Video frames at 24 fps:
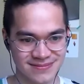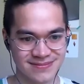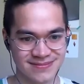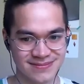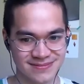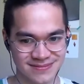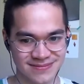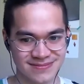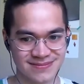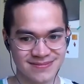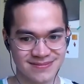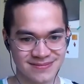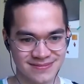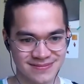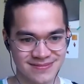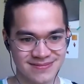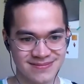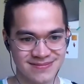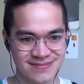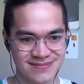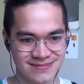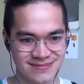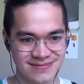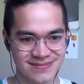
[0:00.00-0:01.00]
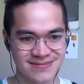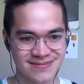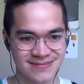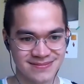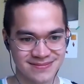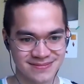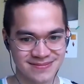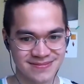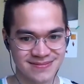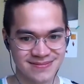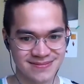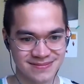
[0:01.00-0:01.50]

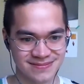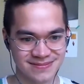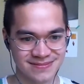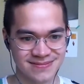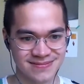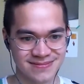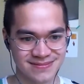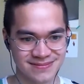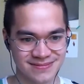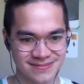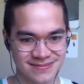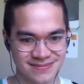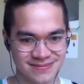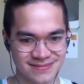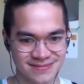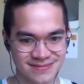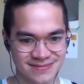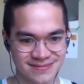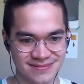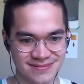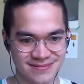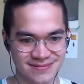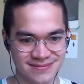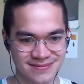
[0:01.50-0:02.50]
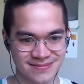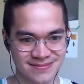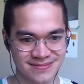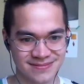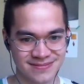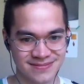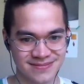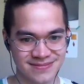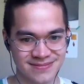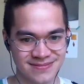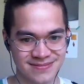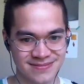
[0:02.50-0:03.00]

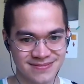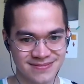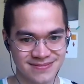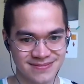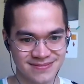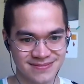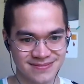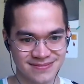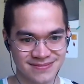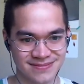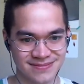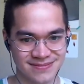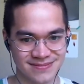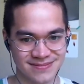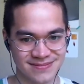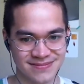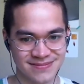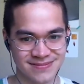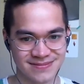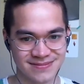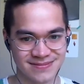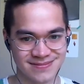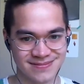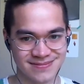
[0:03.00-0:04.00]
No words are spoken by the person on screen.